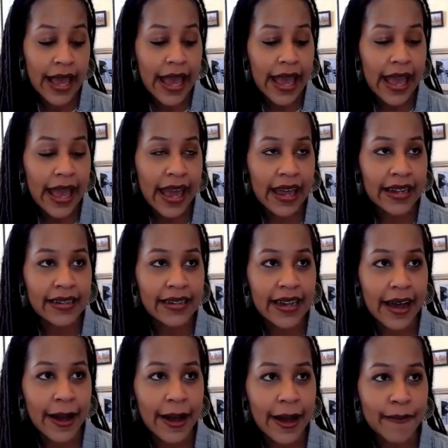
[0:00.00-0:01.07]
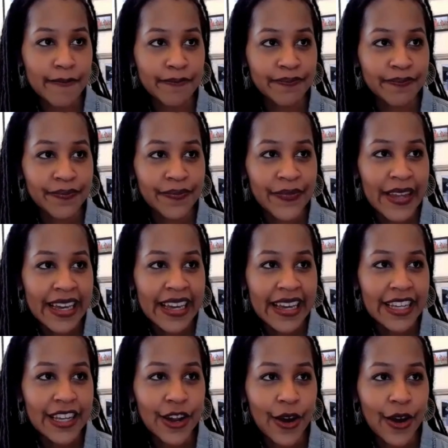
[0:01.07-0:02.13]
And
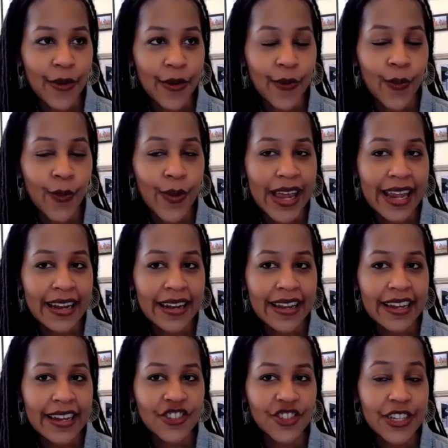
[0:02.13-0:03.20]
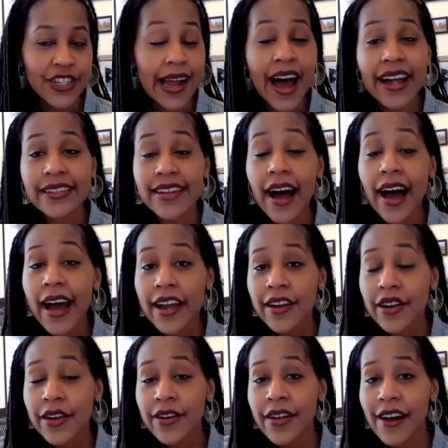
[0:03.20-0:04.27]
you know, when she got
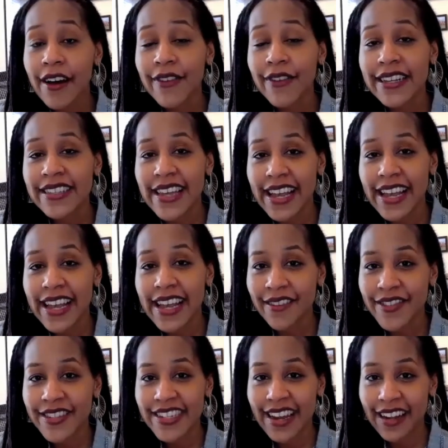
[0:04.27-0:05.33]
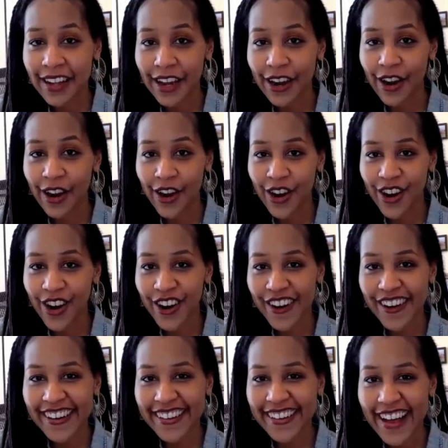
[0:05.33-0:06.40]
tired of executives telling
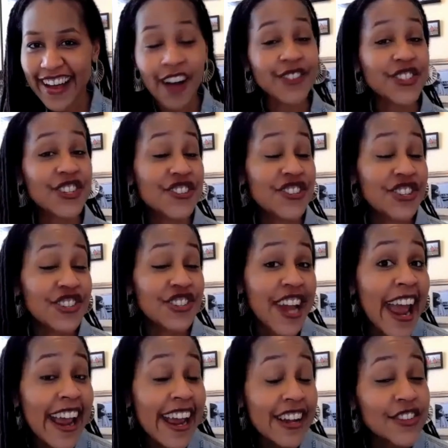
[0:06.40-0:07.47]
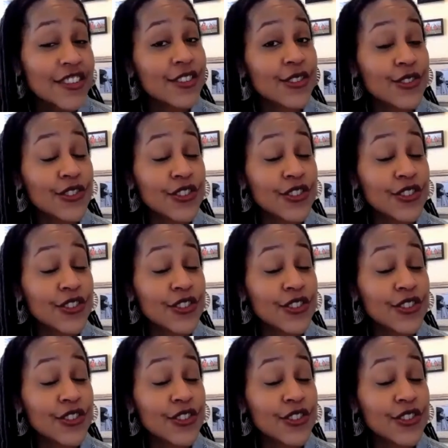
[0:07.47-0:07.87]
her how she should change and who